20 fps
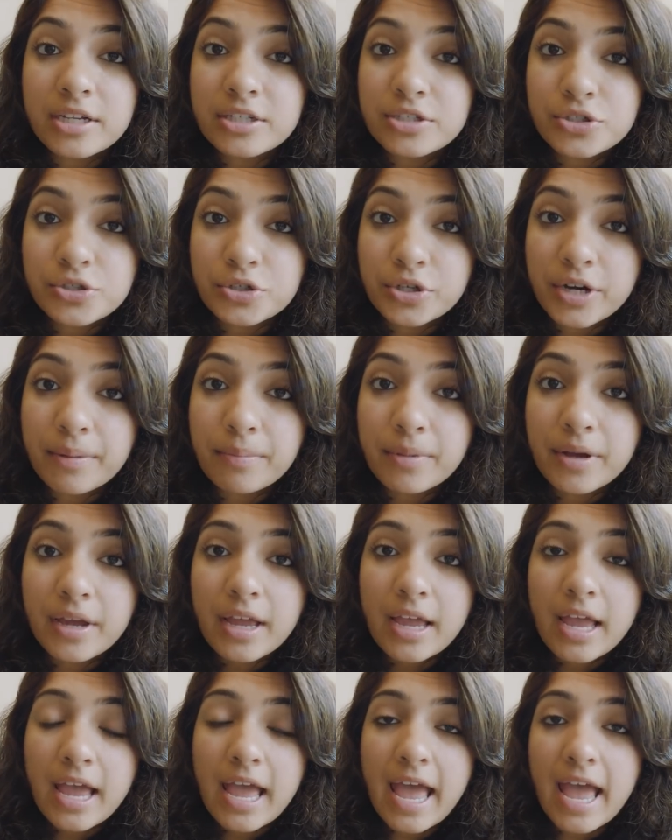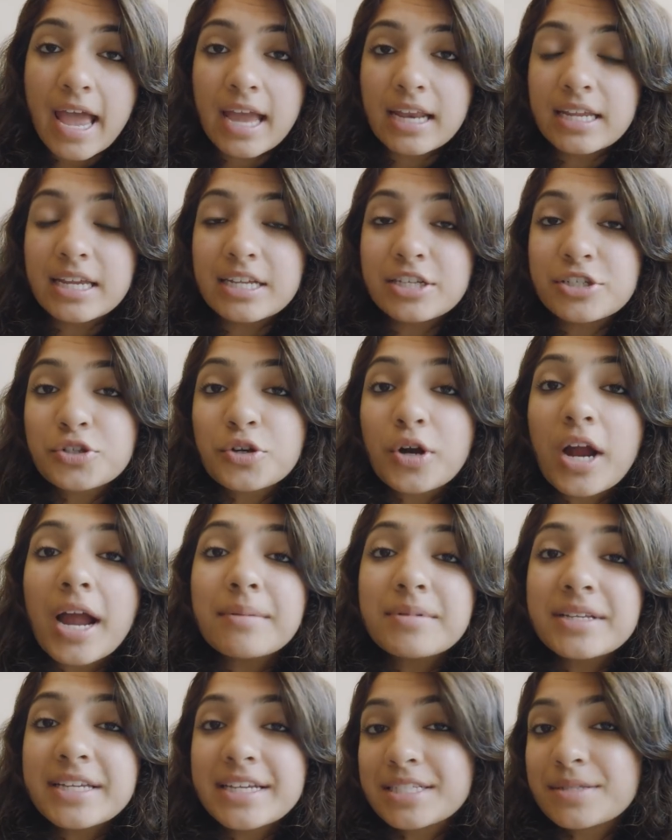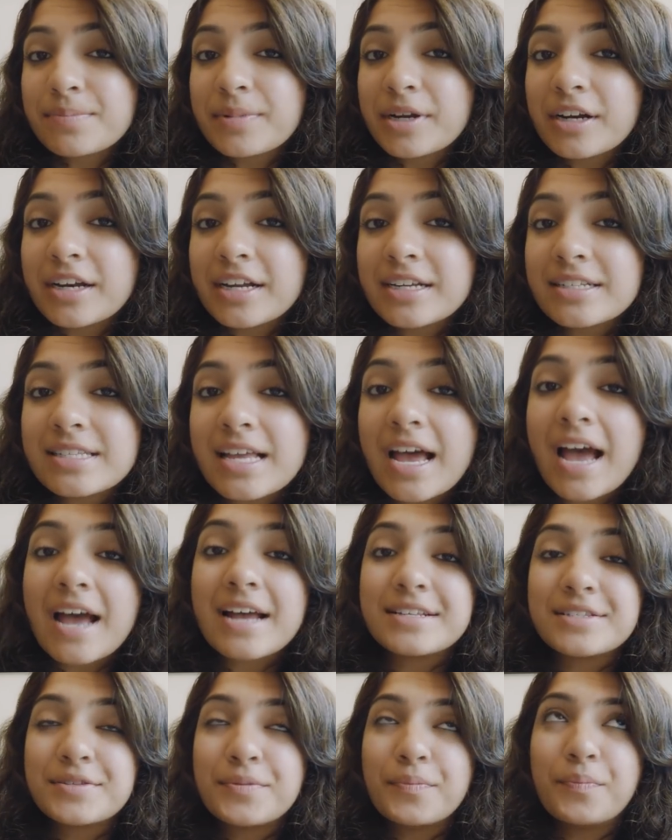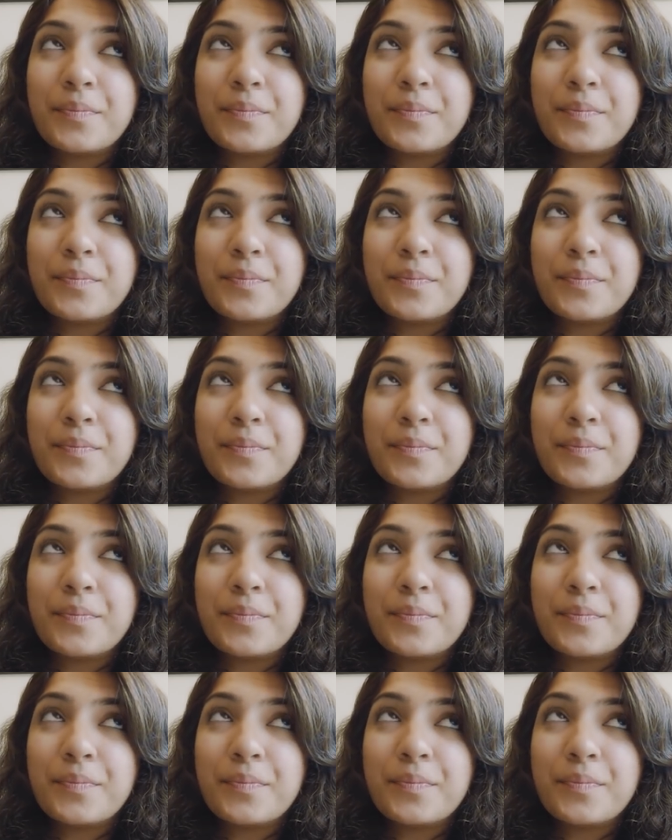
his trip, and he described the experience as